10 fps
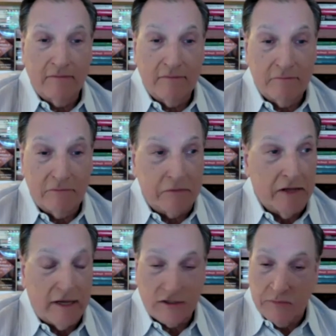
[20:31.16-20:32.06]
People
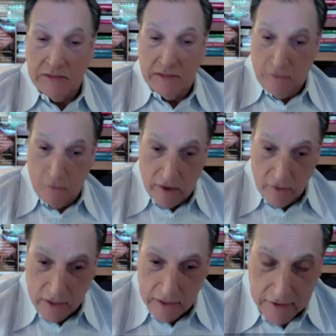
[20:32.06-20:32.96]
ask me, like, why do
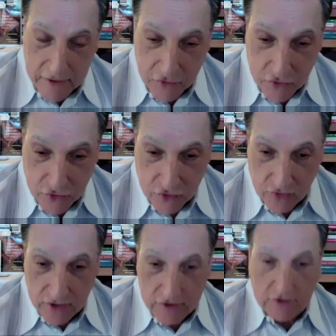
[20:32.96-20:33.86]
I continue to do
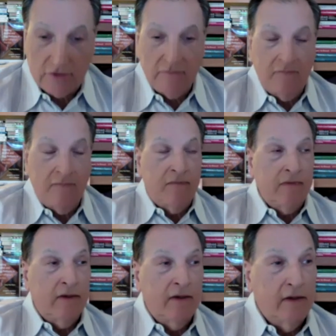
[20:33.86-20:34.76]
this?
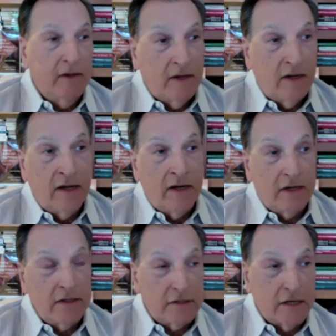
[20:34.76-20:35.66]
And
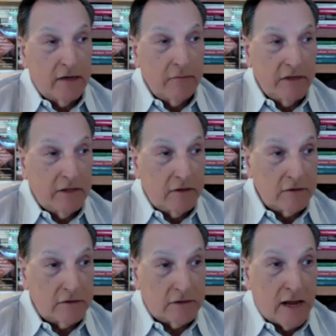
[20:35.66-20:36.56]
I say,
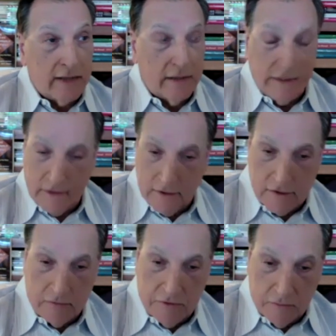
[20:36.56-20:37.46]
because I like to see
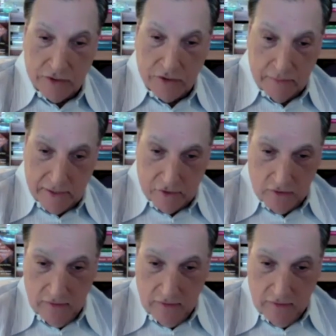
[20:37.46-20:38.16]
people get better.